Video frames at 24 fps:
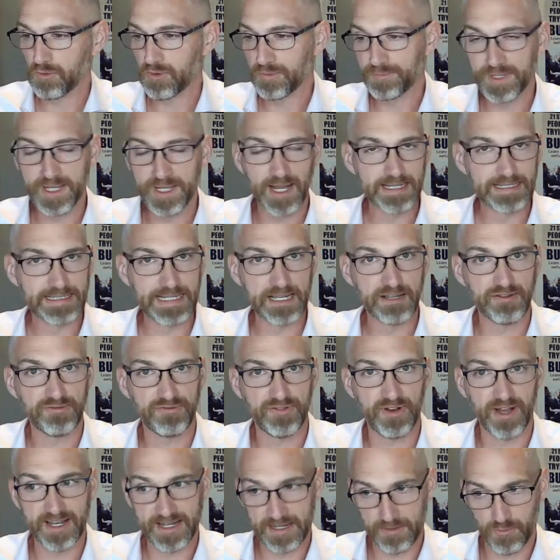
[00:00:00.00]
it would be
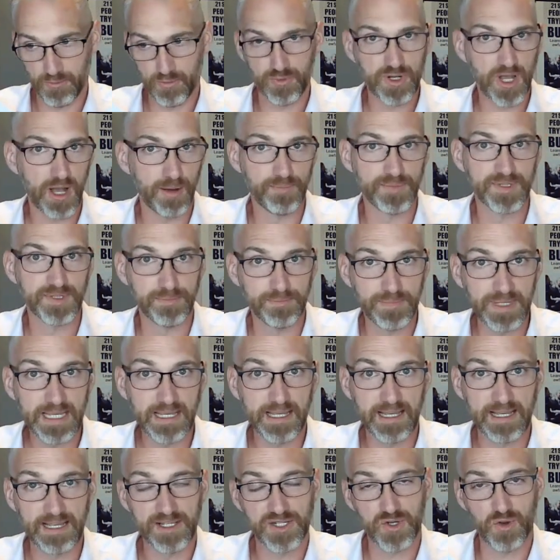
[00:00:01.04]
identified and it would come to
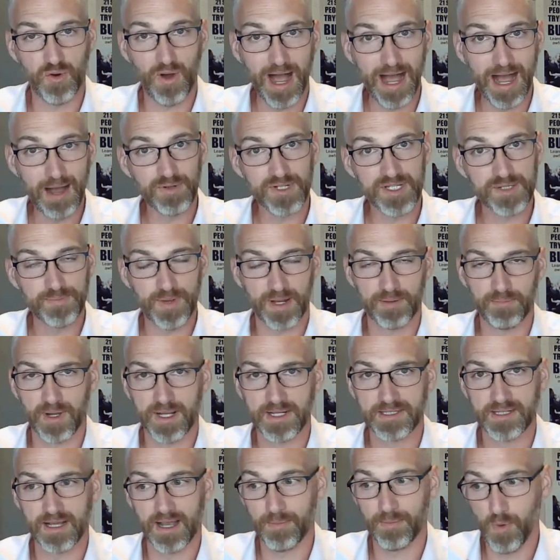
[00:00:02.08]
me so i would spend
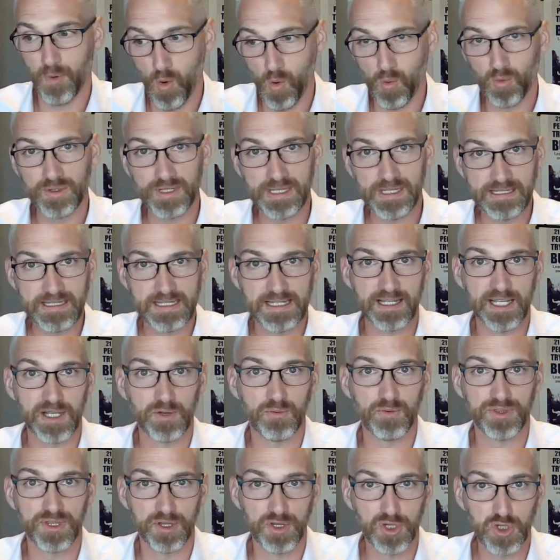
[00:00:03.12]
my time only
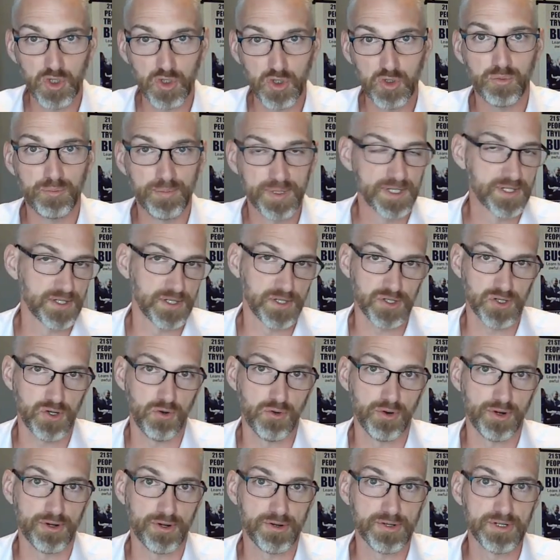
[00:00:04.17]
dealing with the new
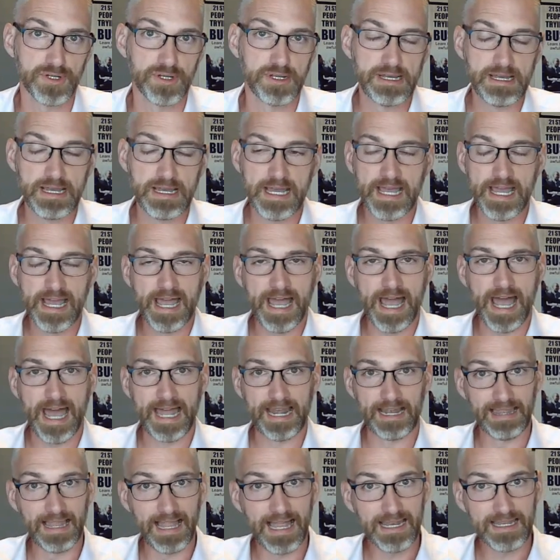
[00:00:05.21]
business owners
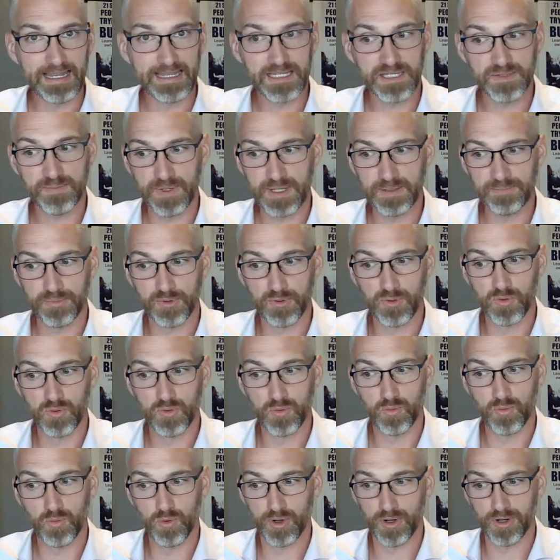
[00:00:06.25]
and a lot of these
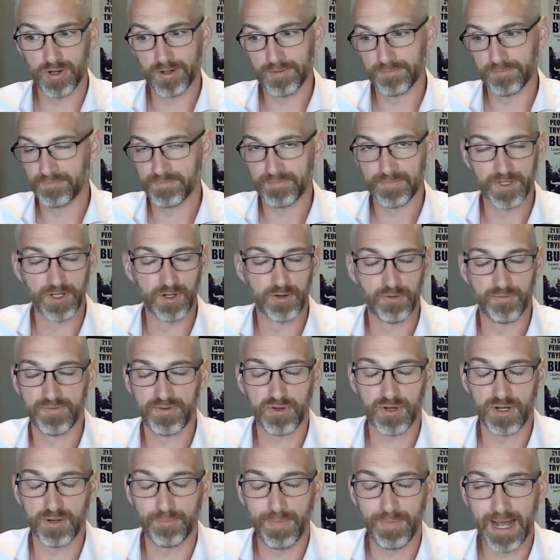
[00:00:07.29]
people were you know
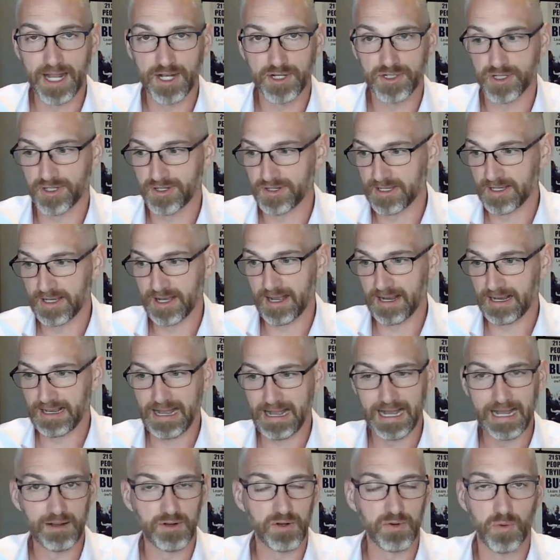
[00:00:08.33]
if you can imagine a, uh, a
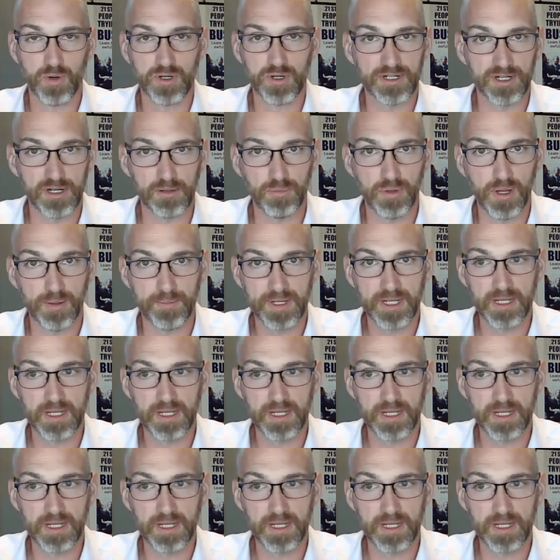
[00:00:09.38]
guy who worked at a